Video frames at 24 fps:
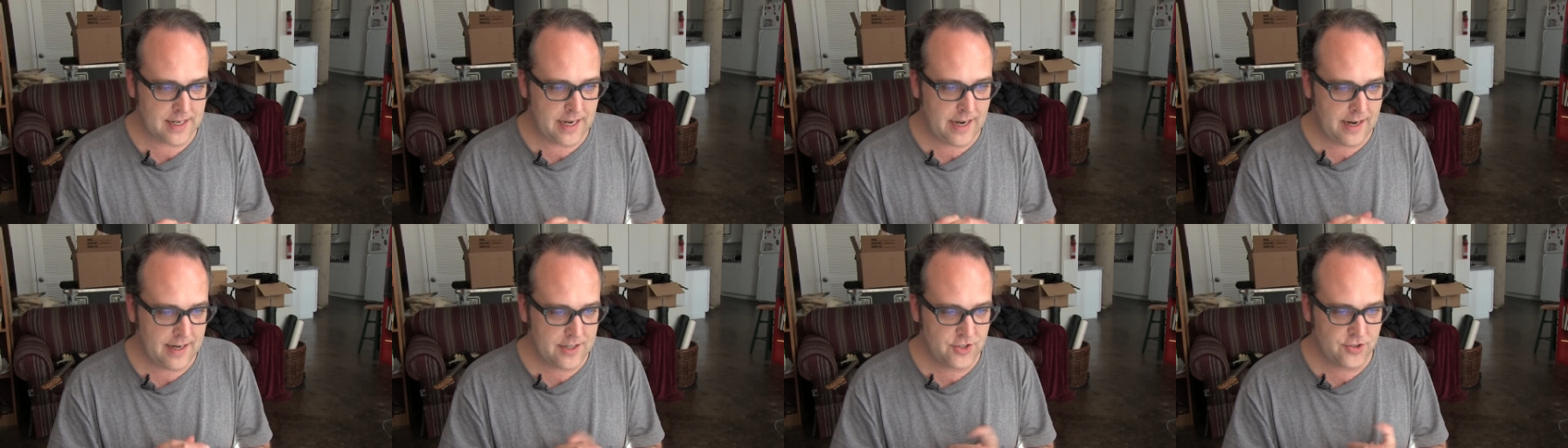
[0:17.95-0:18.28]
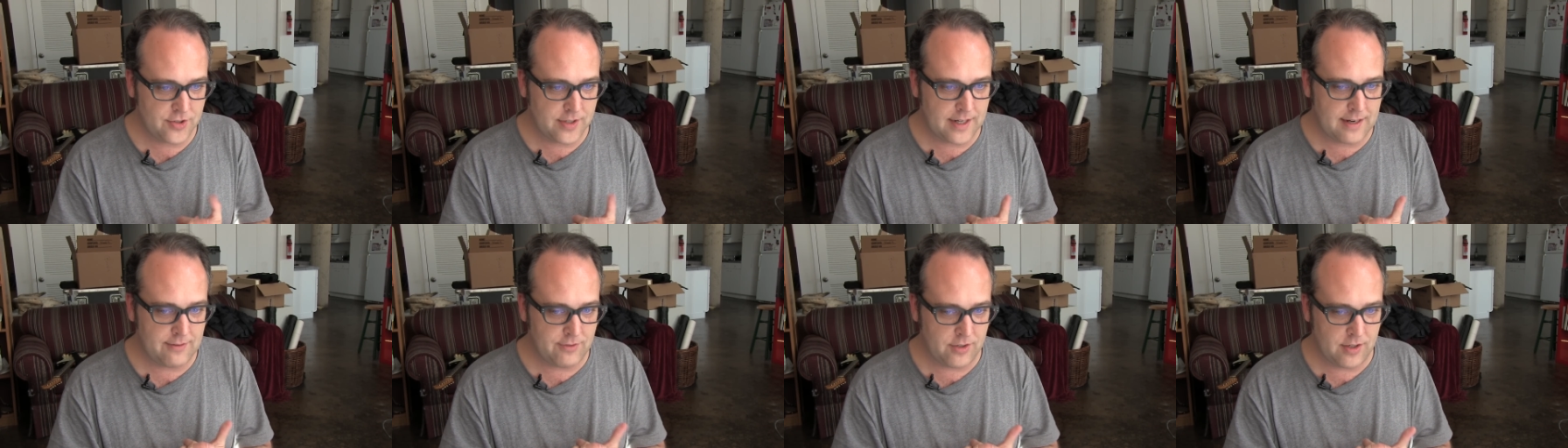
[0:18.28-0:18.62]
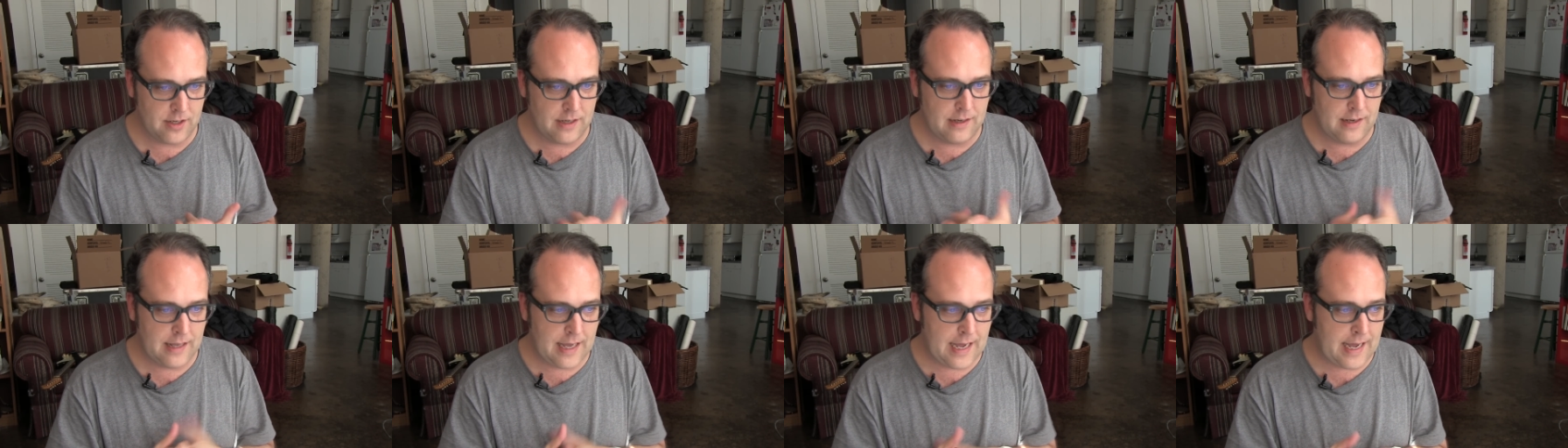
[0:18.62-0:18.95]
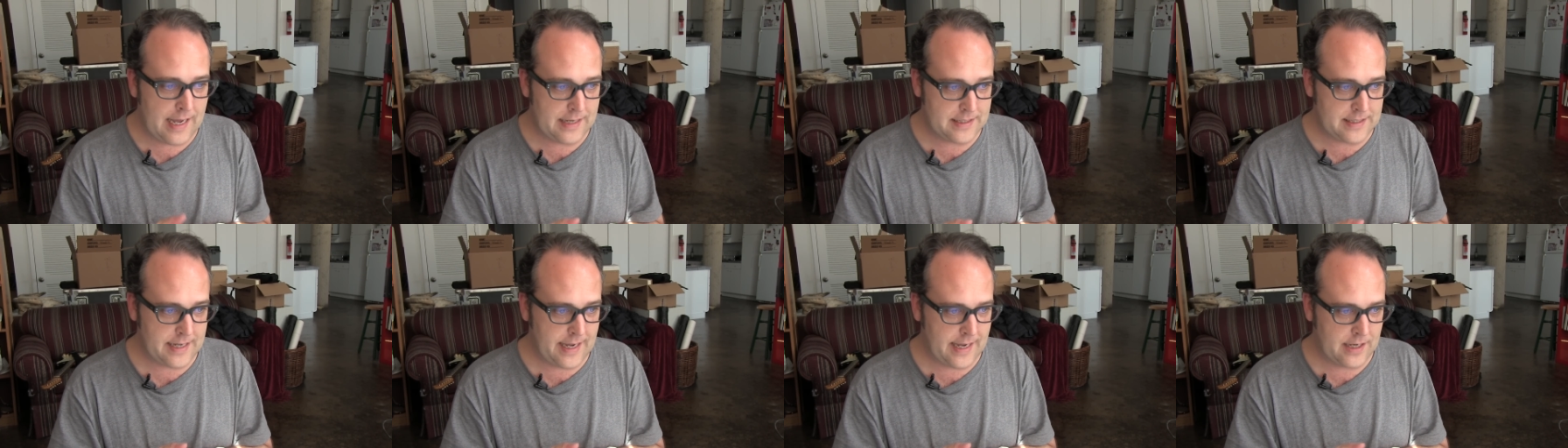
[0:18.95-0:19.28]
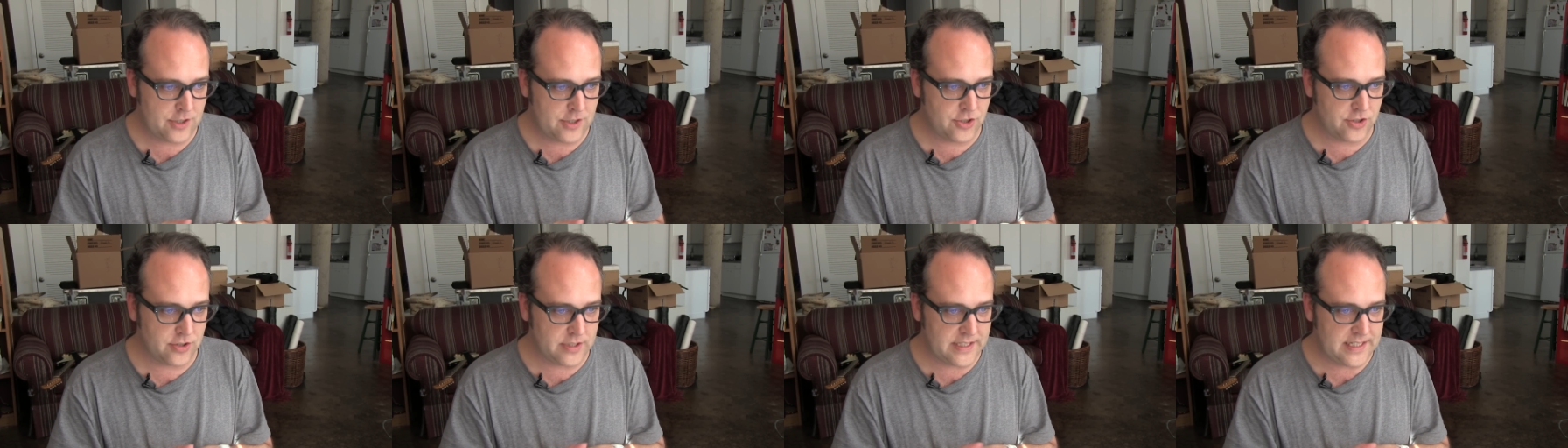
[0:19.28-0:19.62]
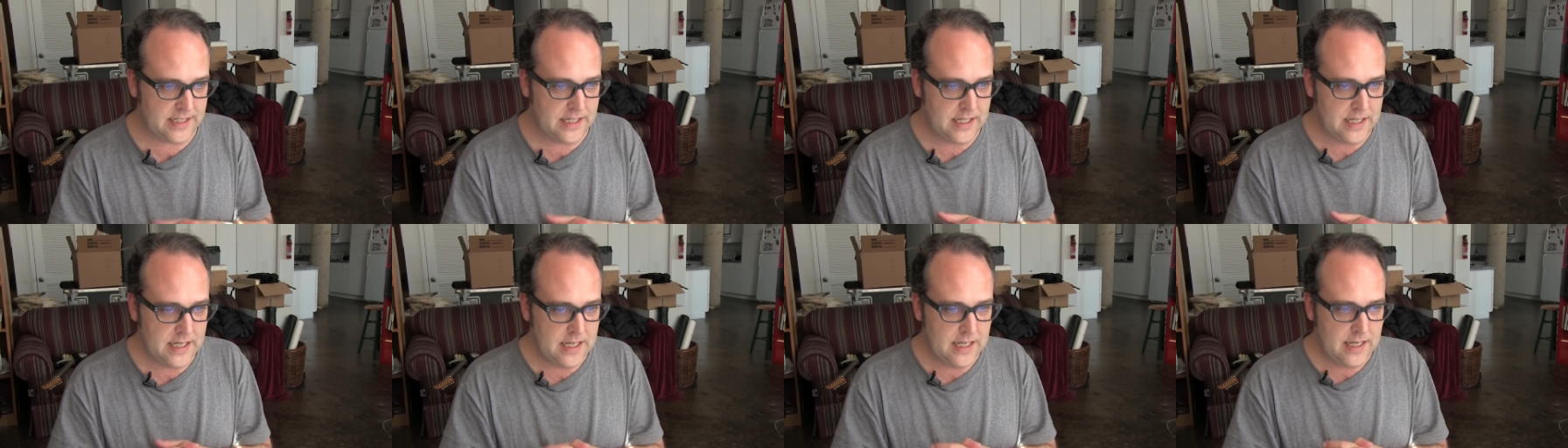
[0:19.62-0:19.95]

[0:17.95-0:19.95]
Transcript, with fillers: And I travel a lot actually.